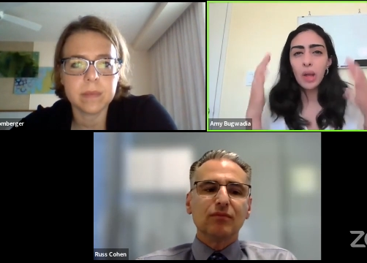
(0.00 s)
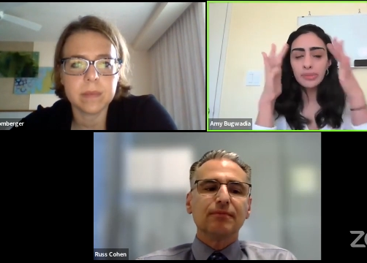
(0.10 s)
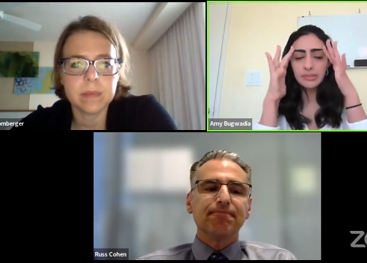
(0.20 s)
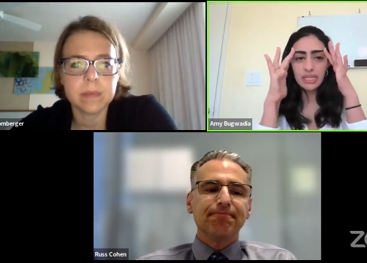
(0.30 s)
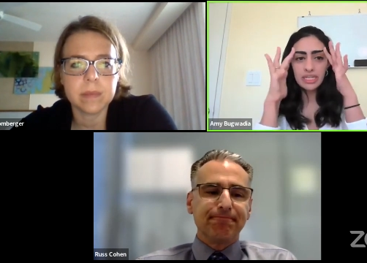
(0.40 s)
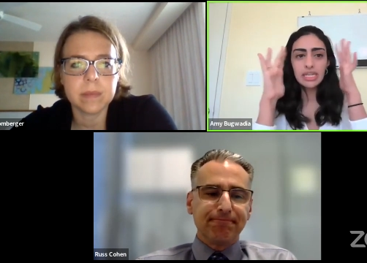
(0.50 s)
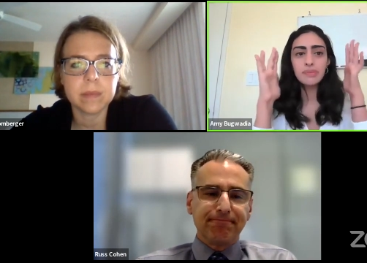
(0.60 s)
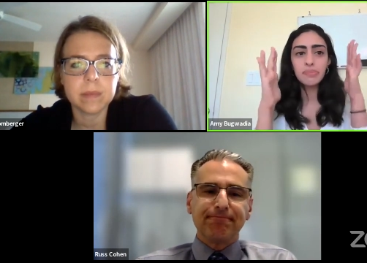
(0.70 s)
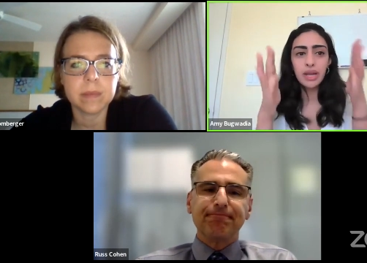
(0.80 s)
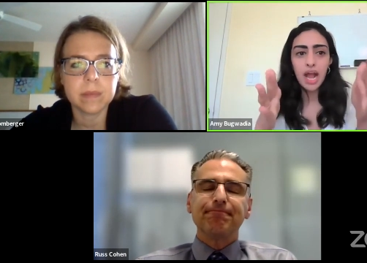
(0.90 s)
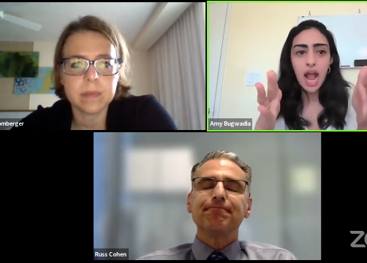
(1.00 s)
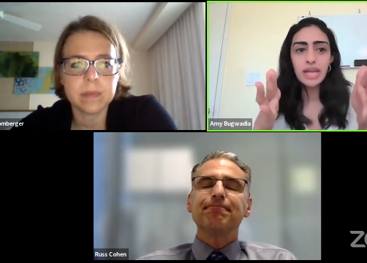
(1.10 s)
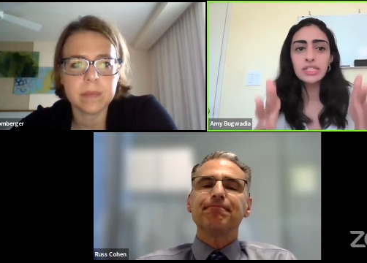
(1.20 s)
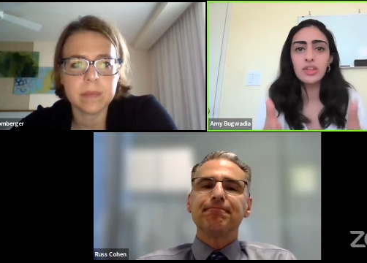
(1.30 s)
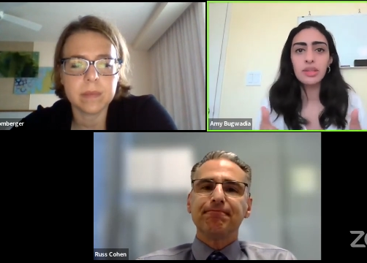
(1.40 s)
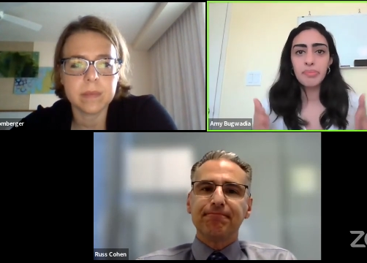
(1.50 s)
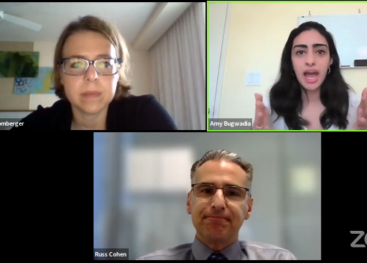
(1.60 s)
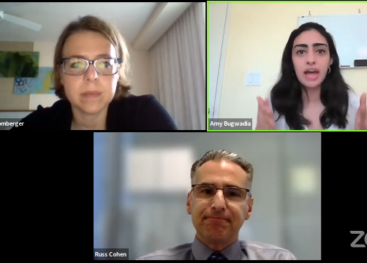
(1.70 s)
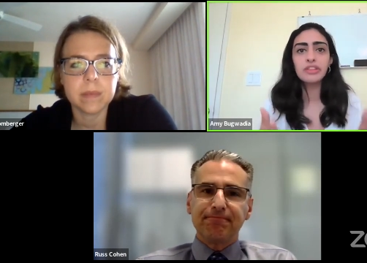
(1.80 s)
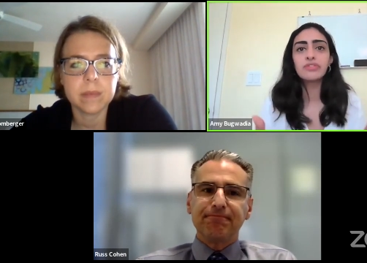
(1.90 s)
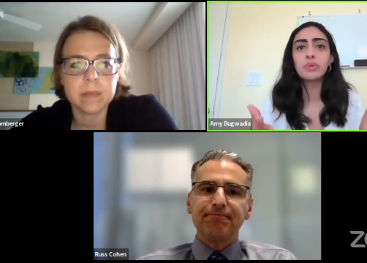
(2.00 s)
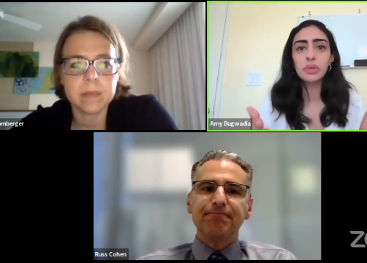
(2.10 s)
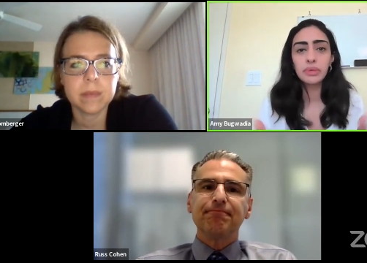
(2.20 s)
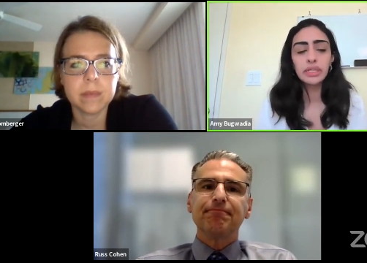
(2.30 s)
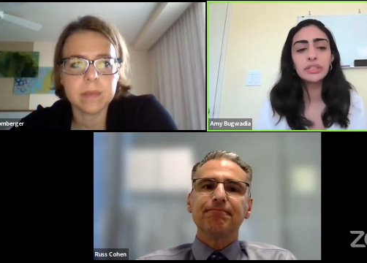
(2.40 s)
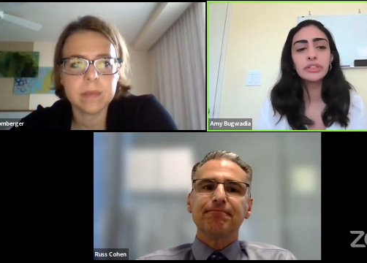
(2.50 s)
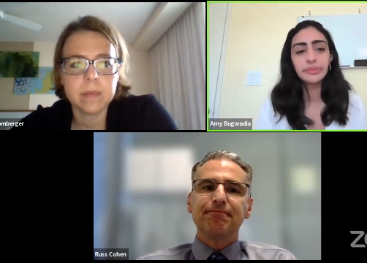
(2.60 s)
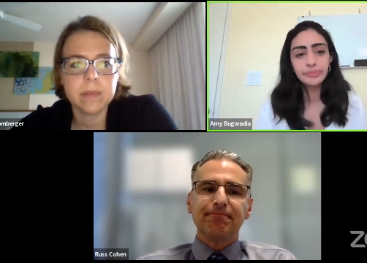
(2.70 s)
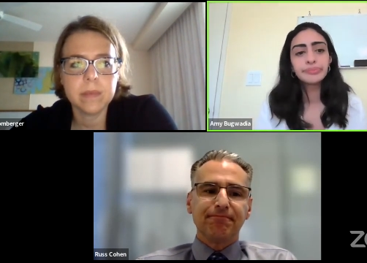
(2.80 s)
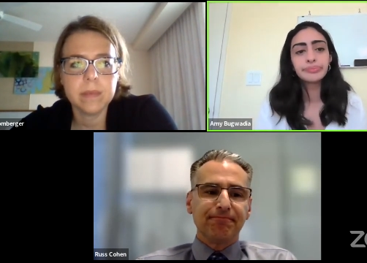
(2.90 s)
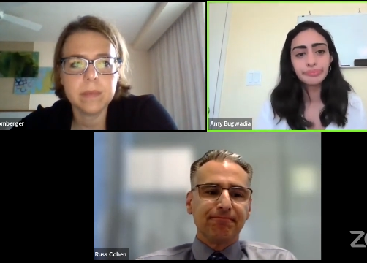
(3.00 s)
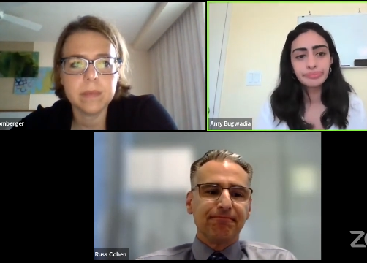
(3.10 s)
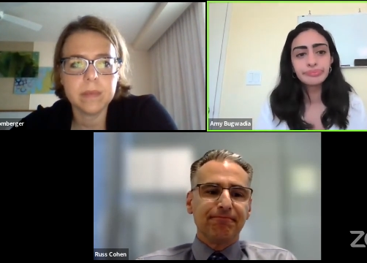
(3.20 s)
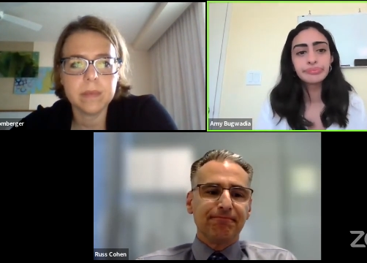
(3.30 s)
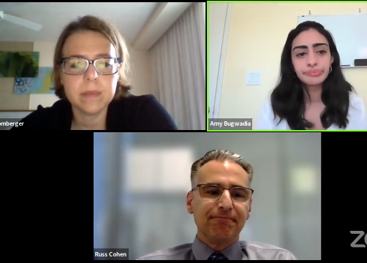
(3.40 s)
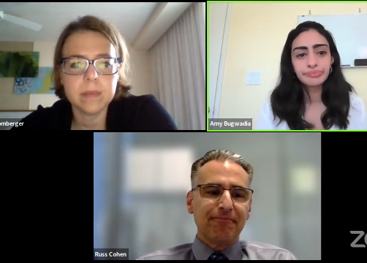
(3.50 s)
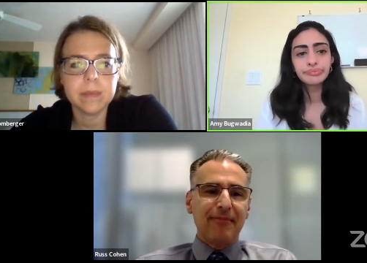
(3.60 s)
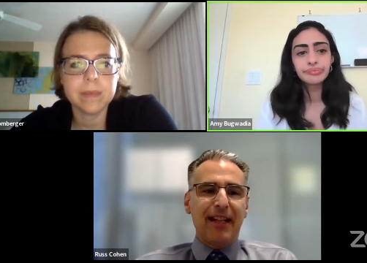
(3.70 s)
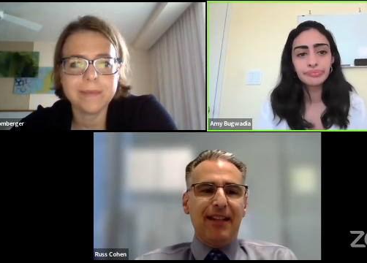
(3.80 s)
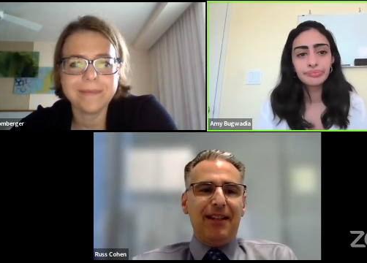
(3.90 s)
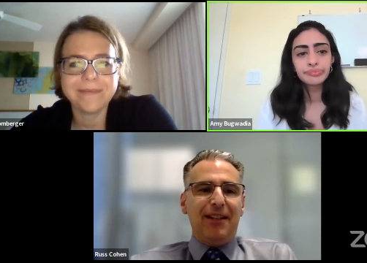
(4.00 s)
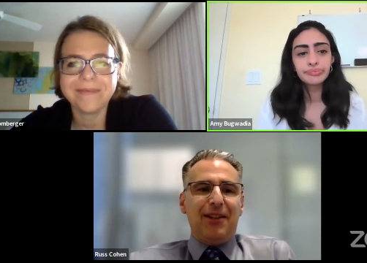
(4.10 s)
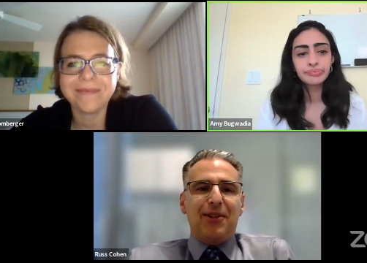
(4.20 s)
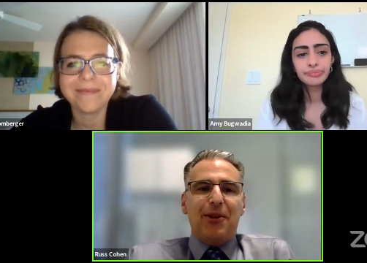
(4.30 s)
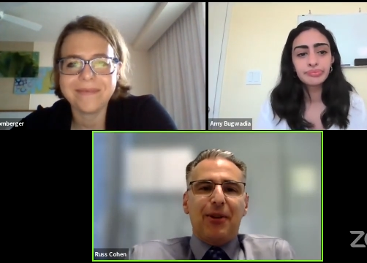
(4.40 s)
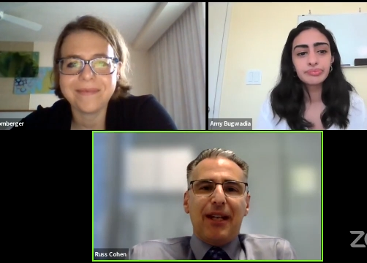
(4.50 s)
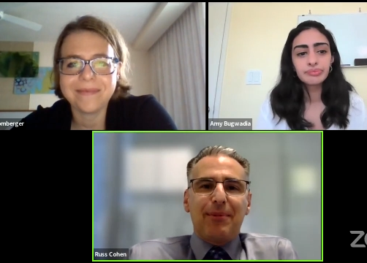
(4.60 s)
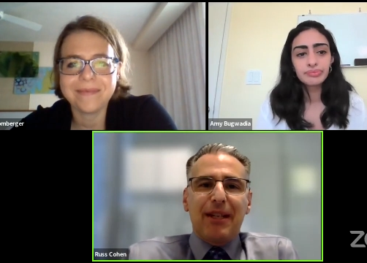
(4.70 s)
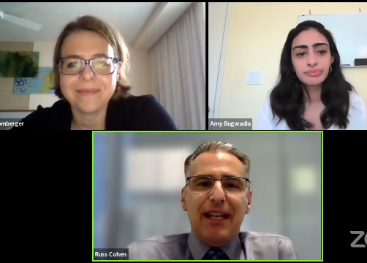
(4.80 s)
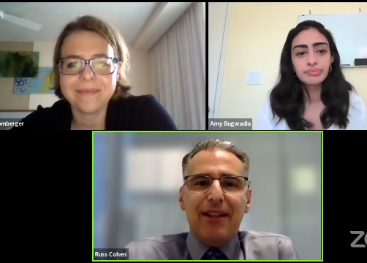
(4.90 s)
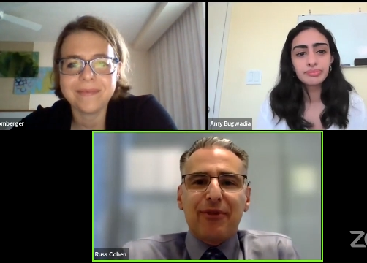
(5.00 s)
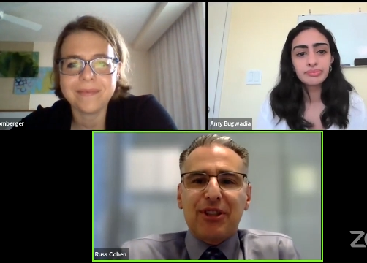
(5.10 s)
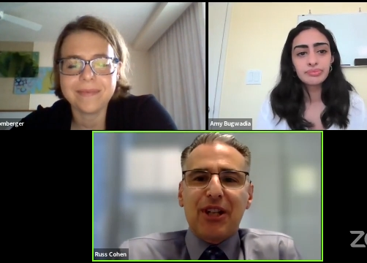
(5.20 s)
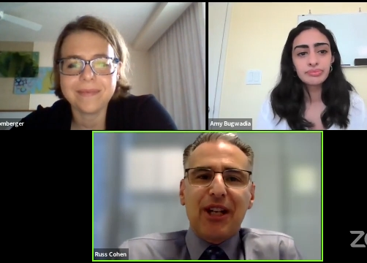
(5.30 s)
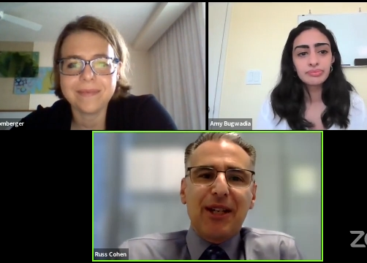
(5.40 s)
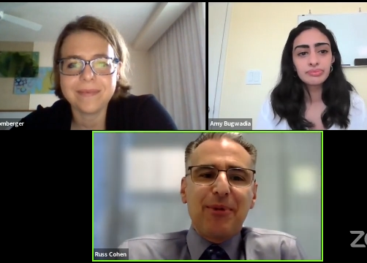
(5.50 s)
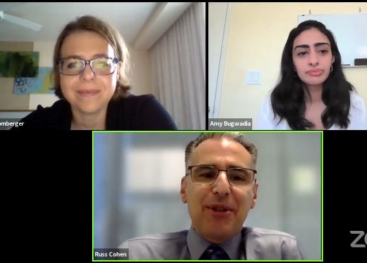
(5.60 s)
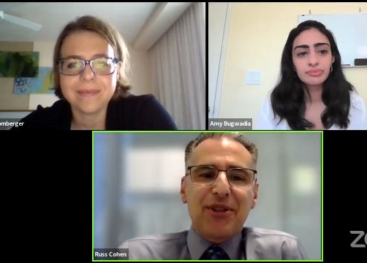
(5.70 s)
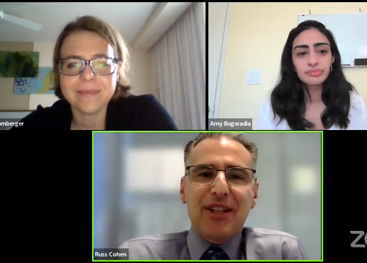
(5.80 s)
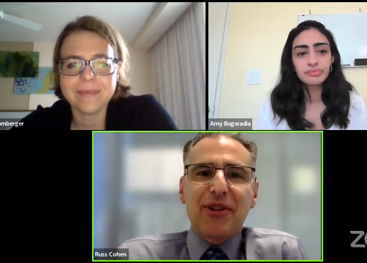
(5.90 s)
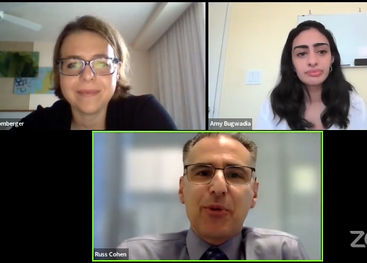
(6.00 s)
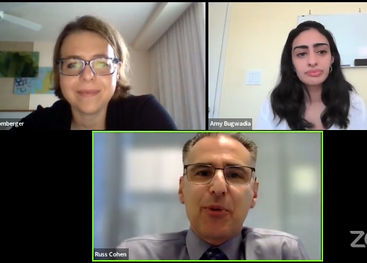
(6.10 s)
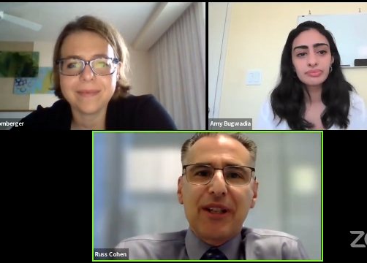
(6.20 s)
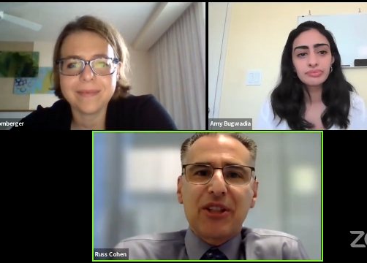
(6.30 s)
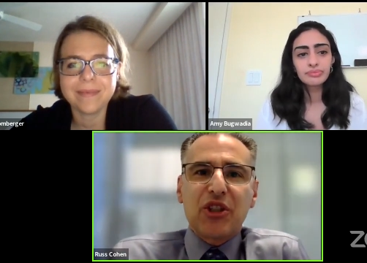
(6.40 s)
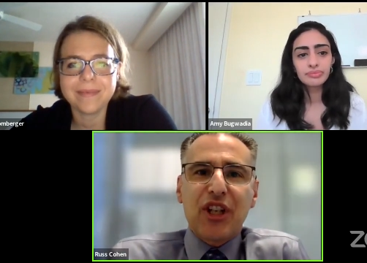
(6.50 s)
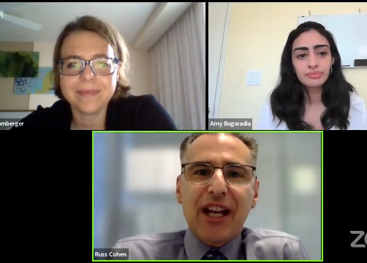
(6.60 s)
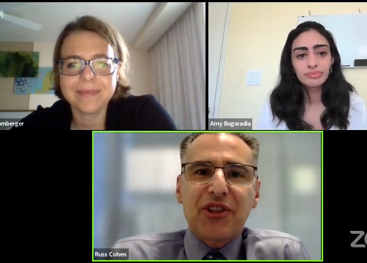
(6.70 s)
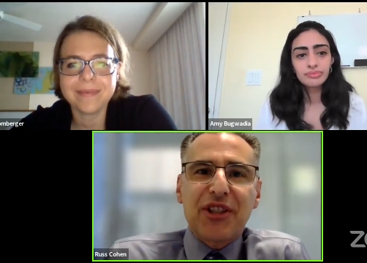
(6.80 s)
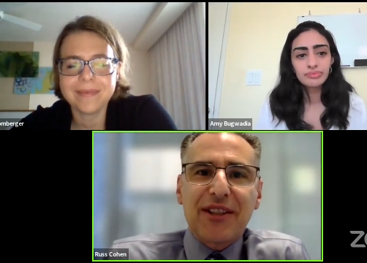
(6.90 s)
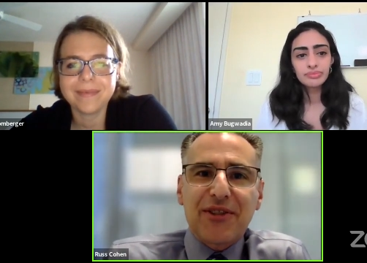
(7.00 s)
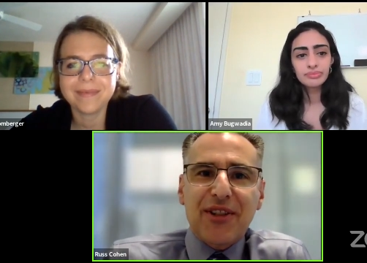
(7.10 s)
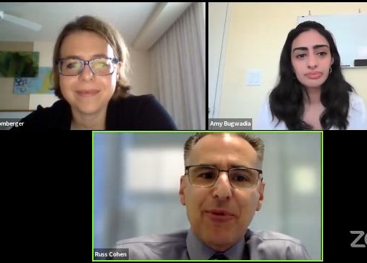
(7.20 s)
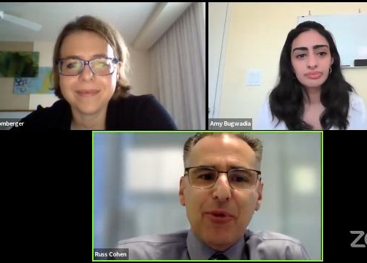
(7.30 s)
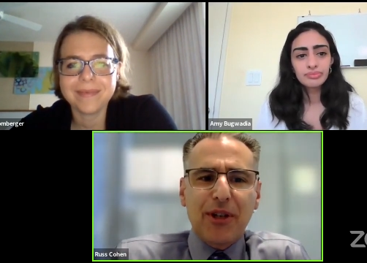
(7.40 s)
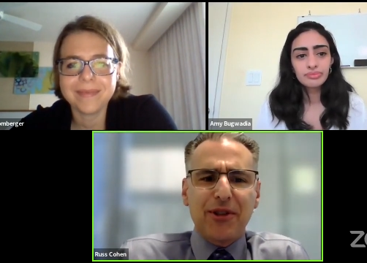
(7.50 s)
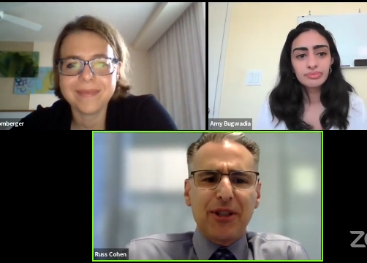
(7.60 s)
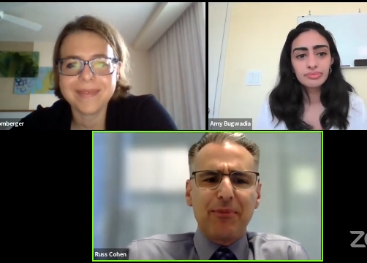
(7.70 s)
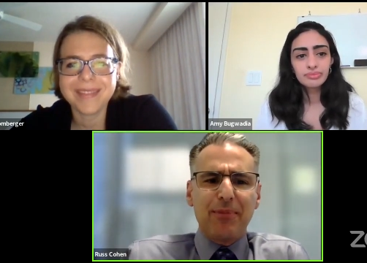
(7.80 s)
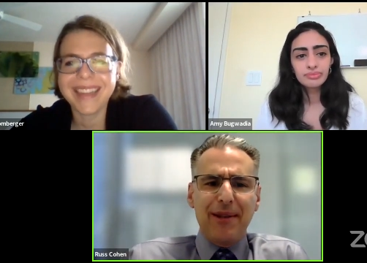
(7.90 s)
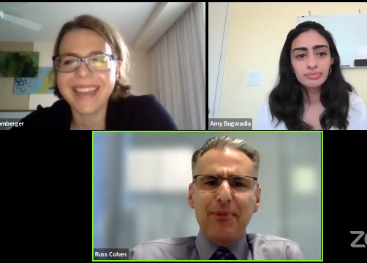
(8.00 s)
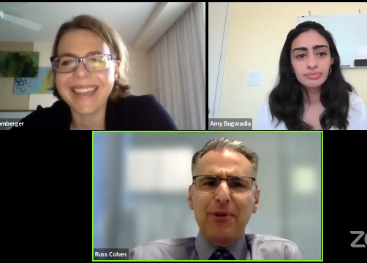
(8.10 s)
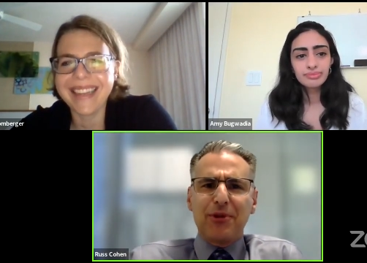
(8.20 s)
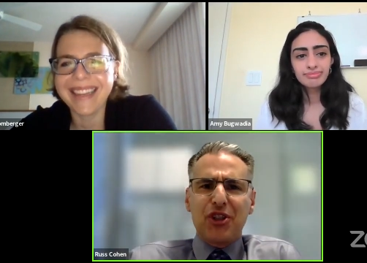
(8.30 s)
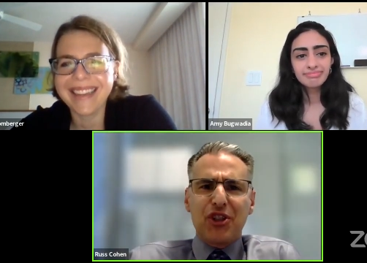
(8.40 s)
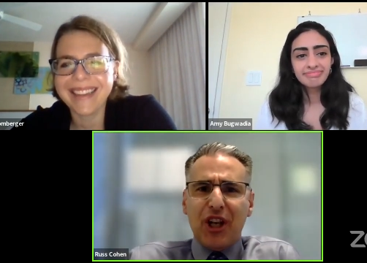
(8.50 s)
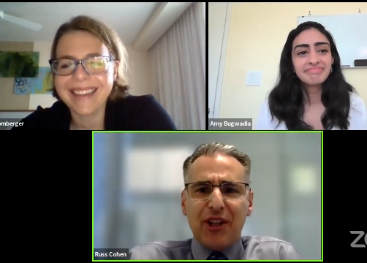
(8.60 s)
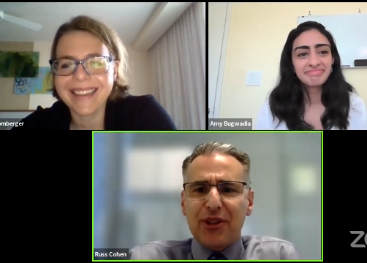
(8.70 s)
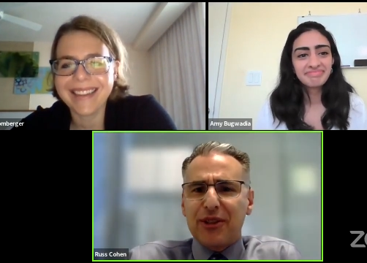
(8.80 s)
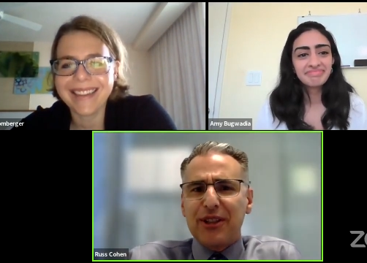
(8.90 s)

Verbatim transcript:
Speaker 1: helps me keep my eyes on the path forward.
Speaker 2: You know, Amy, every time you said the word injections, I wonder did people shudder